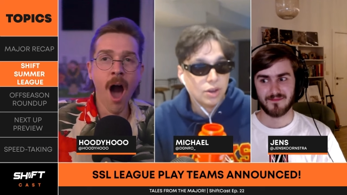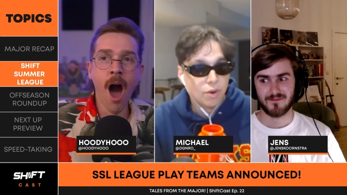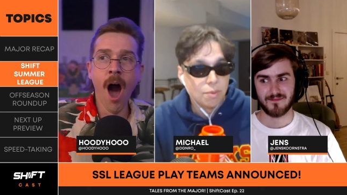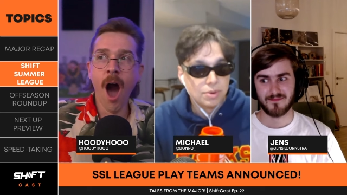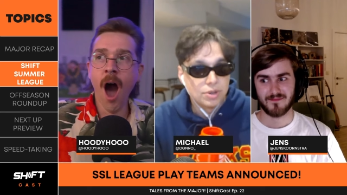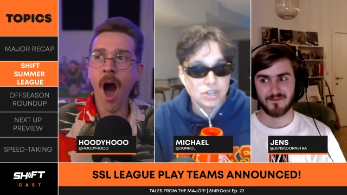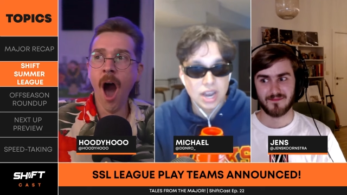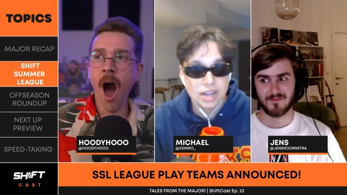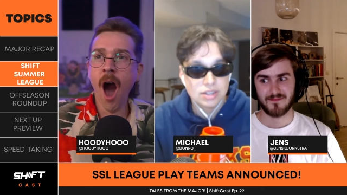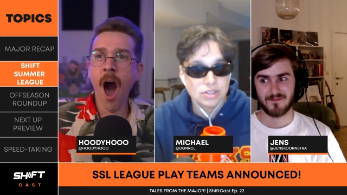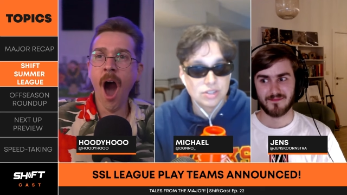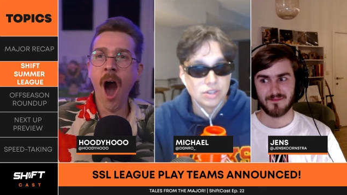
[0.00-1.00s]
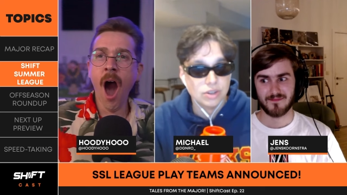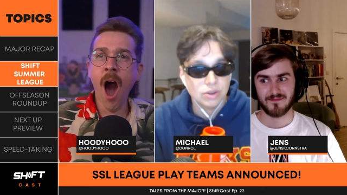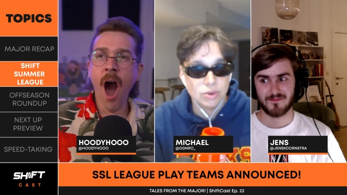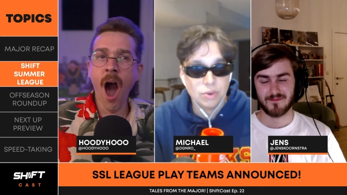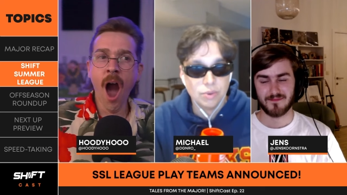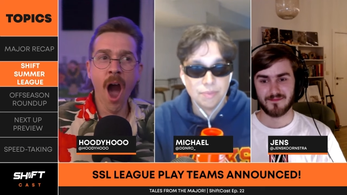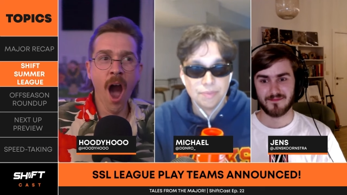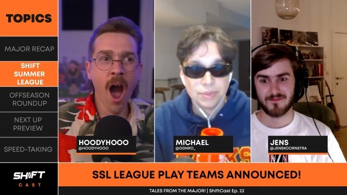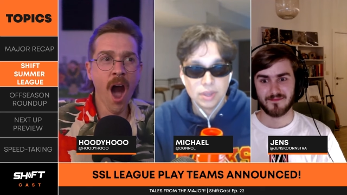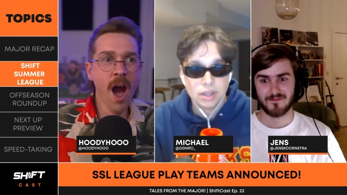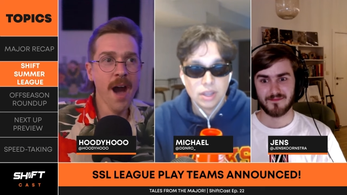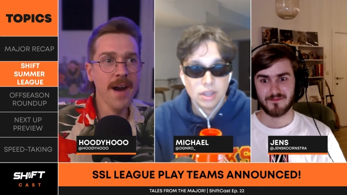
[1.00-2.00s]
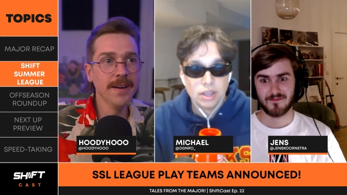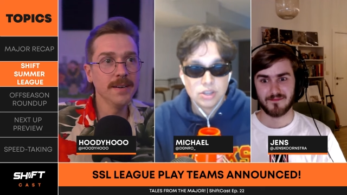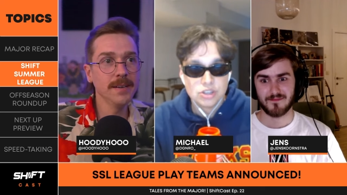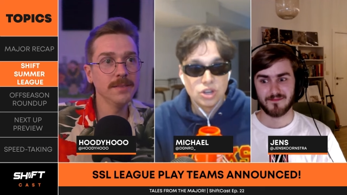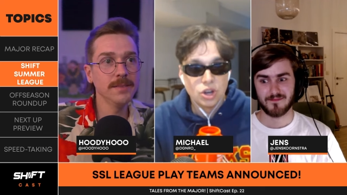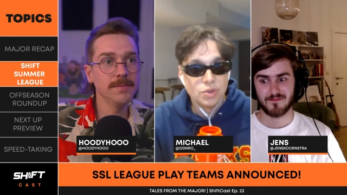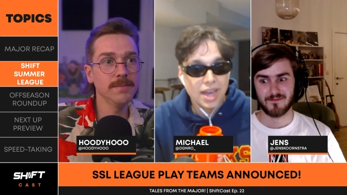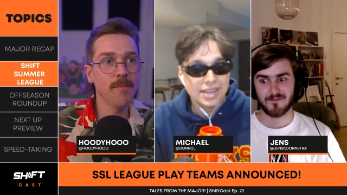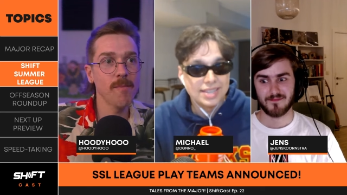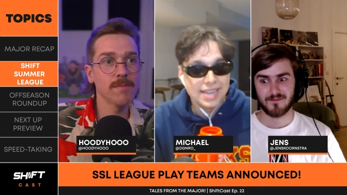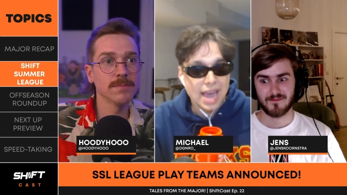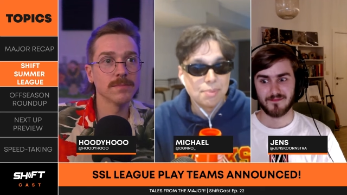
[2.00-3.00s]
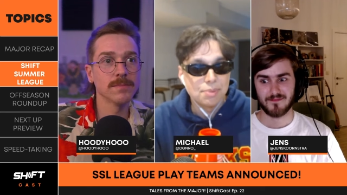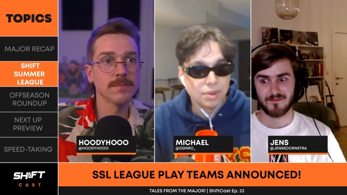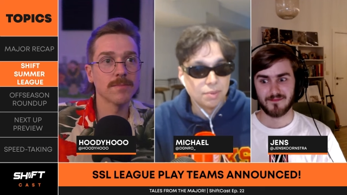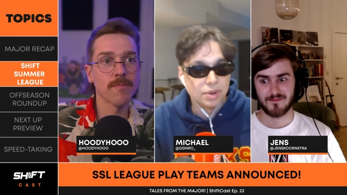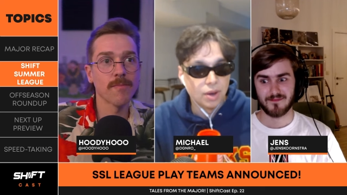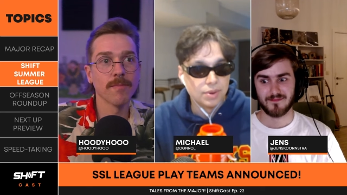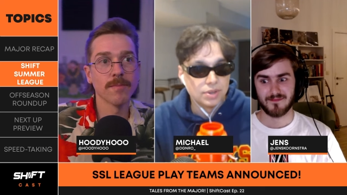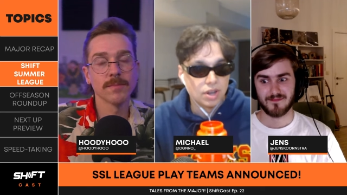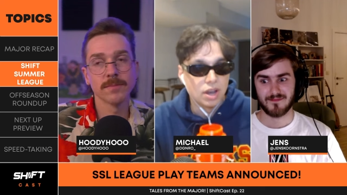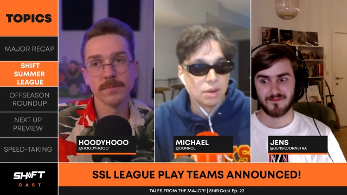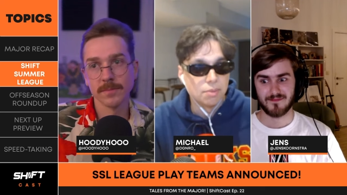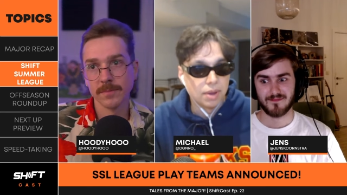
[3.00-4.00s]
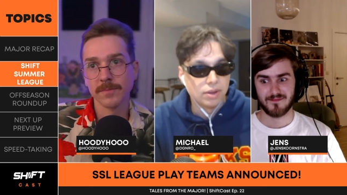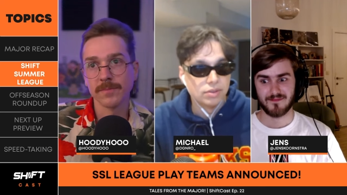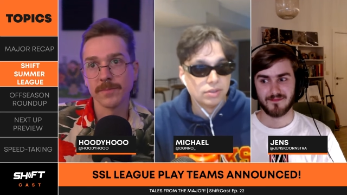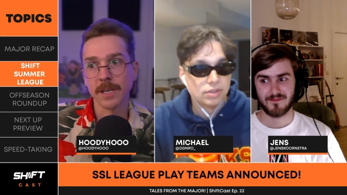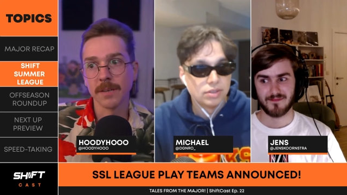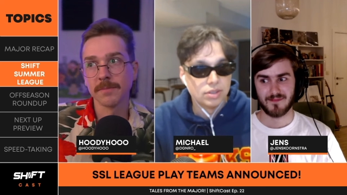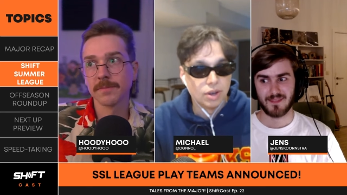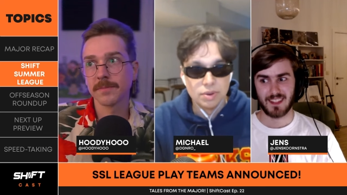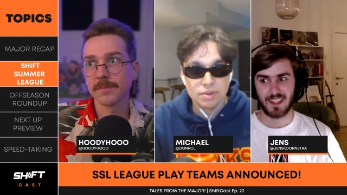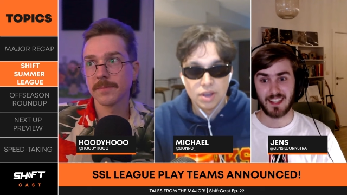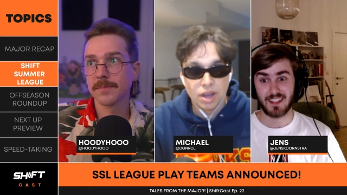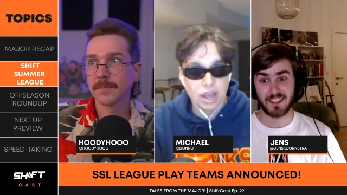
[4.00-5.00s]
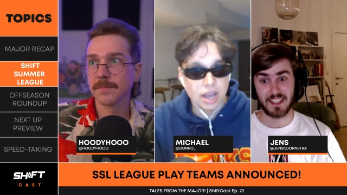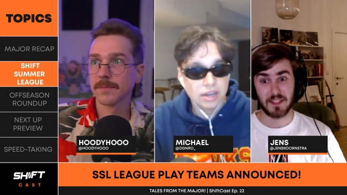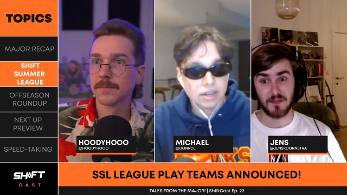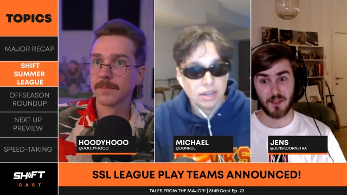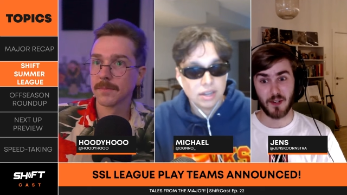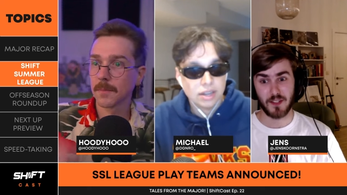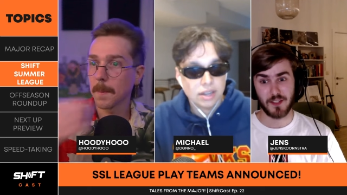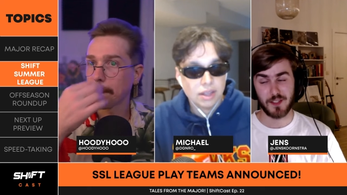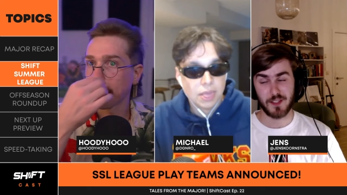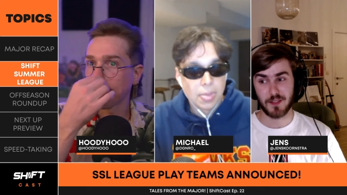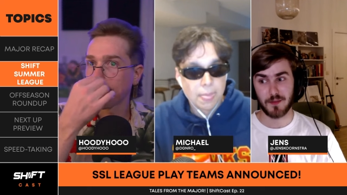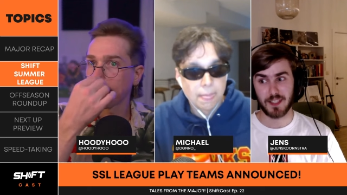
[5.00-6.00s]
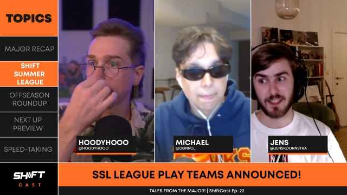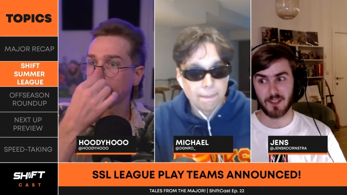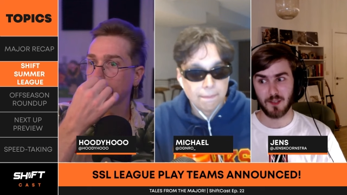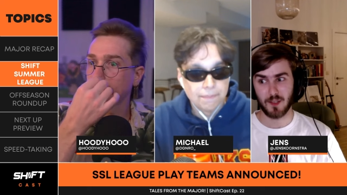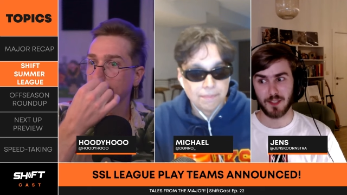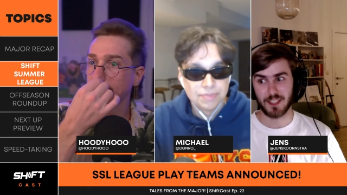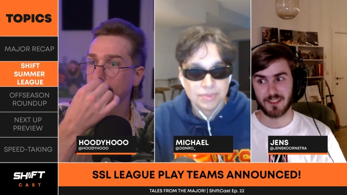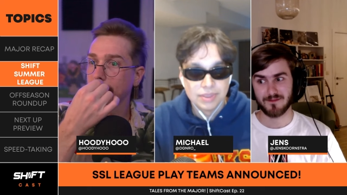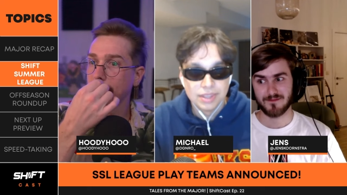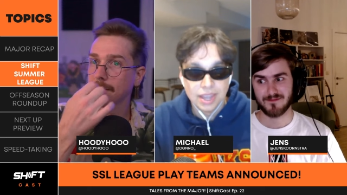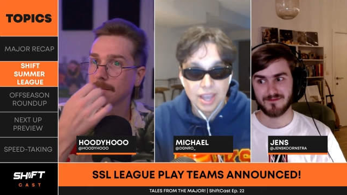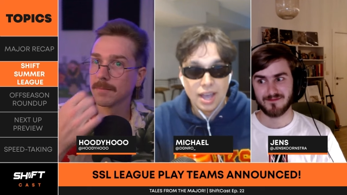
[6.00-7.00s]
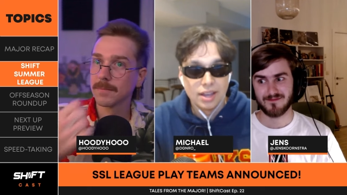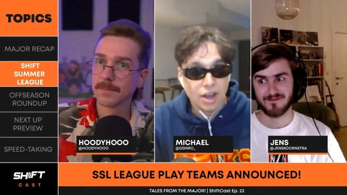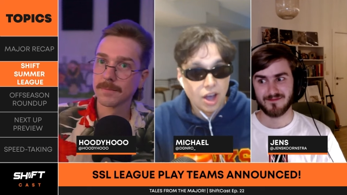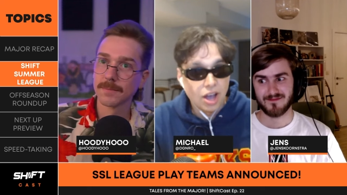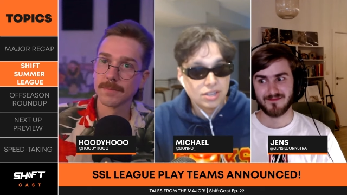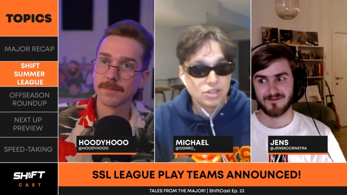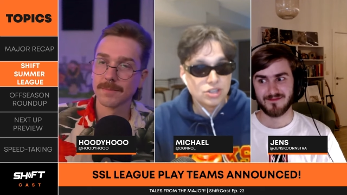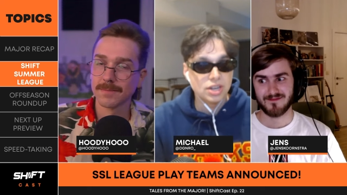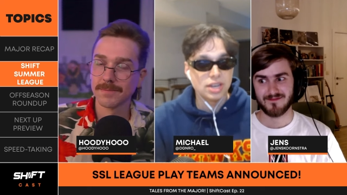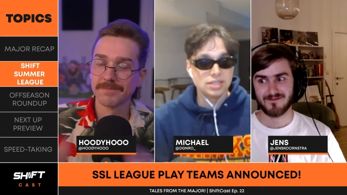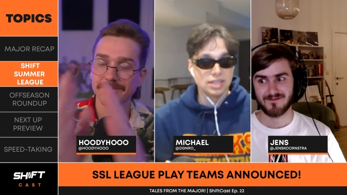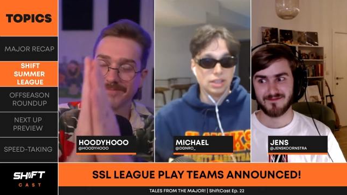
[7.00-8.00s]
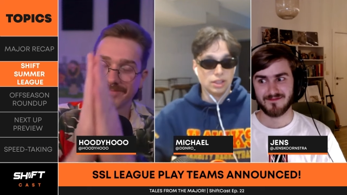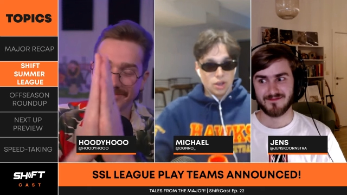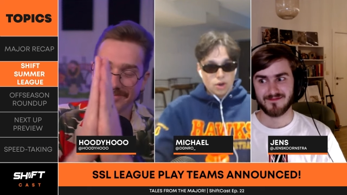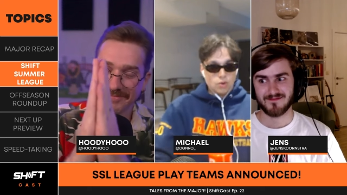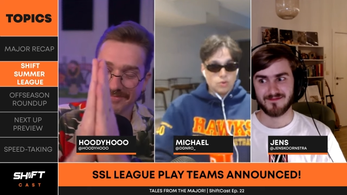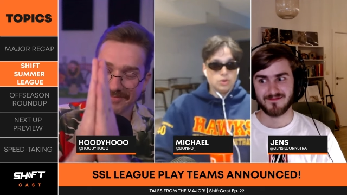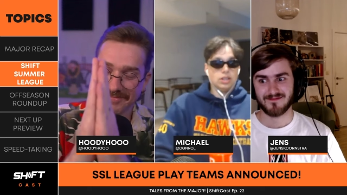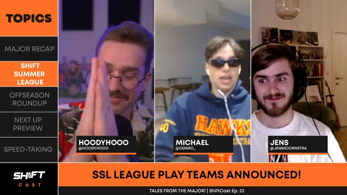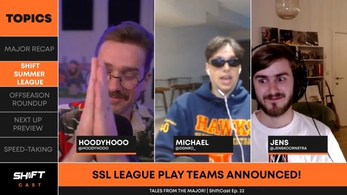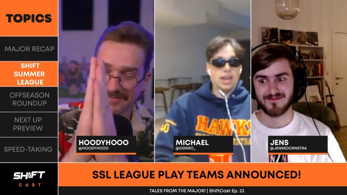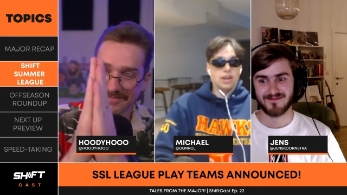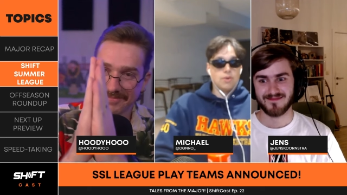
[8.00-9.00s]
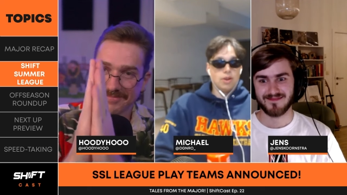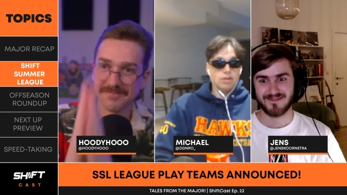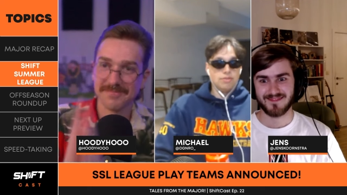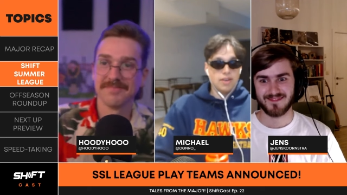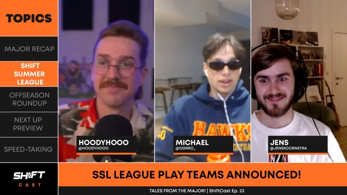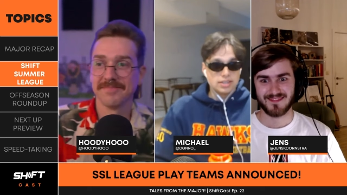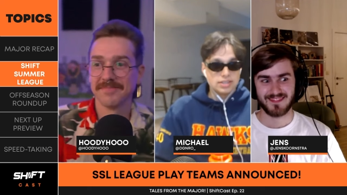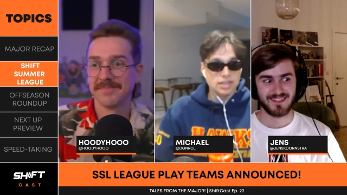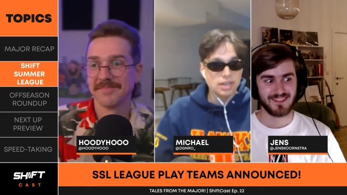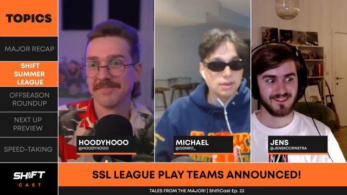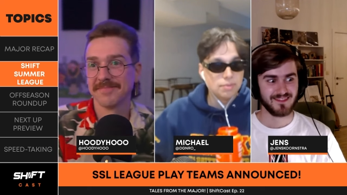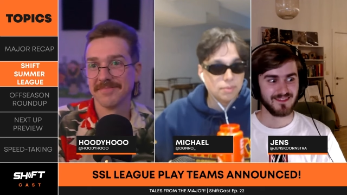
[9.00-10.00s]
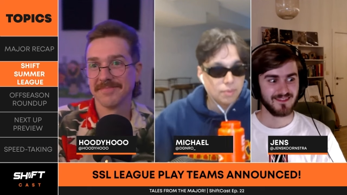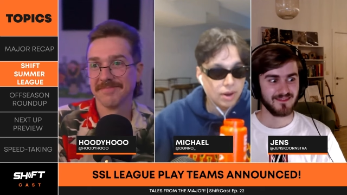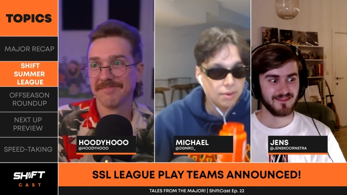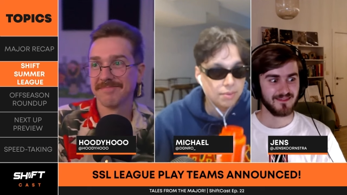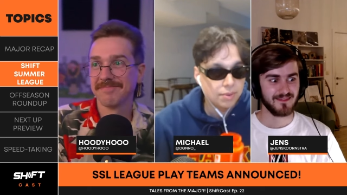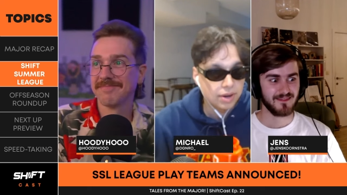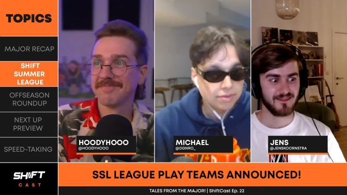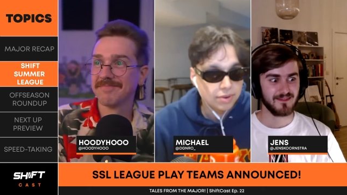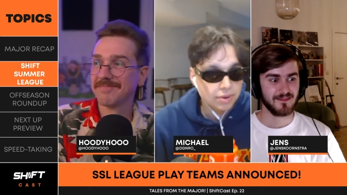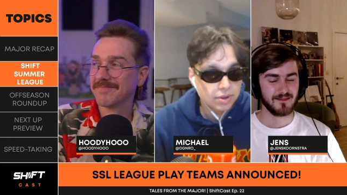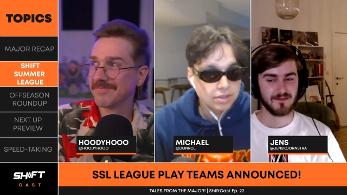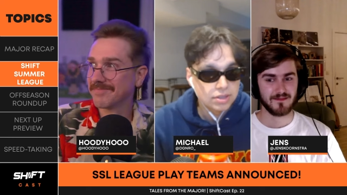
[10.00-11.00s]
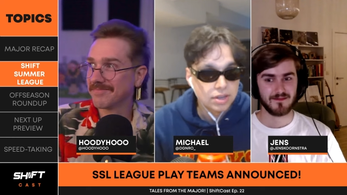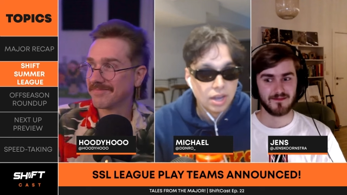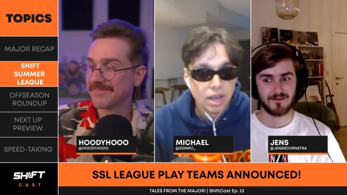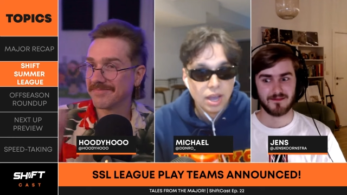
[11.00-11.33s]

Speaker 1: Europe a chance to show that depth that we always talk about. Yeah. So we've and a got, chance for
Speaker 2: Oxygen to win it all, Odie.
Speaker 1: Yeah, Oxygen is the lone land qualifying team. Why won't I focus?